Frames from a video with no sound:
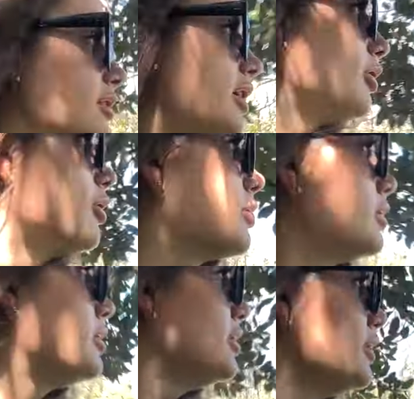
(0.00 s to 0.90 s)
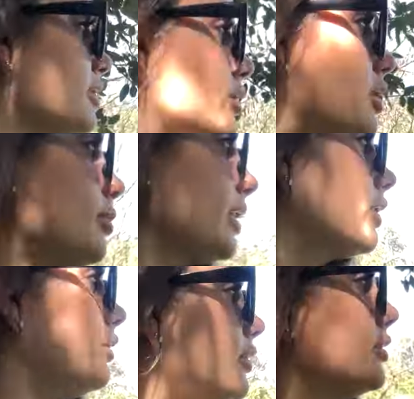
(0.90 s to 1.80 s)
along. Oh my
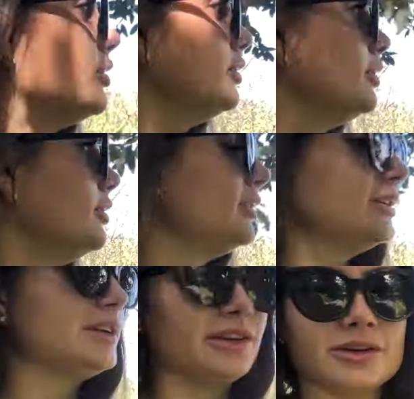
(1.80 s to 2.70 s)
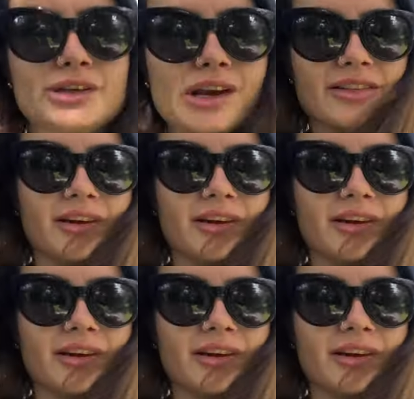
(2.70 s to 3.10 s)
God. You guys